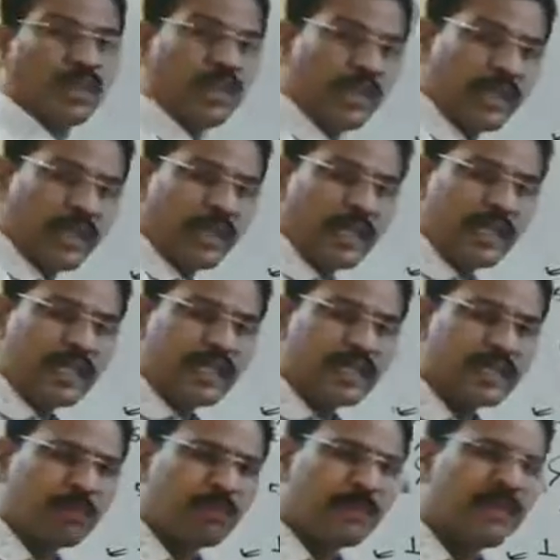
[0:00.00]
Here
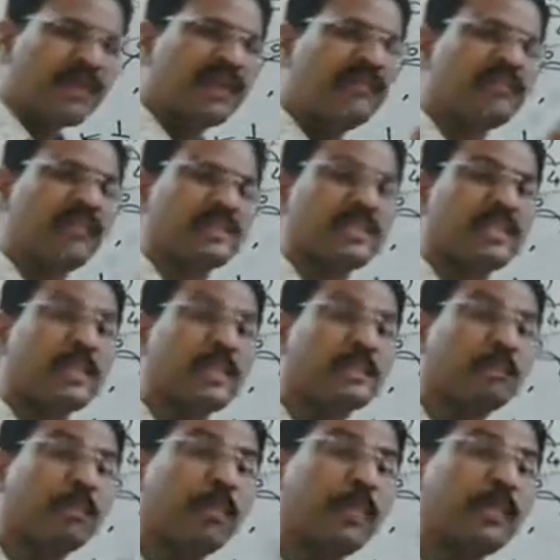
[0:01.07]
some difference, that is
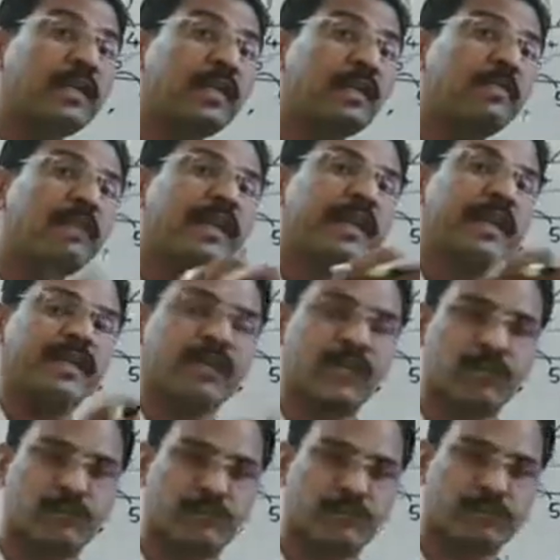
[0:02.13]
multiplicating.
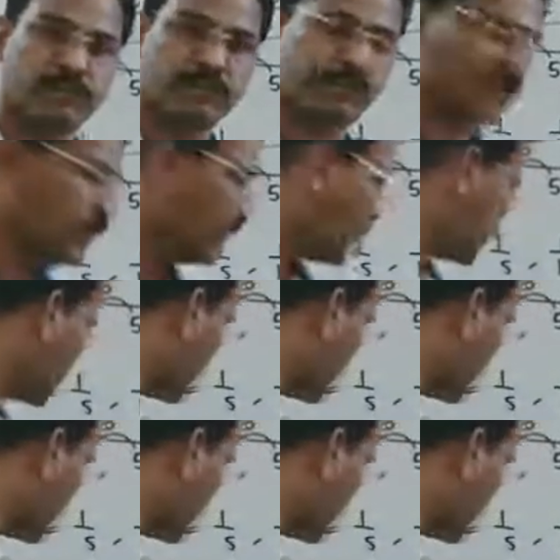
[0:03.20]
See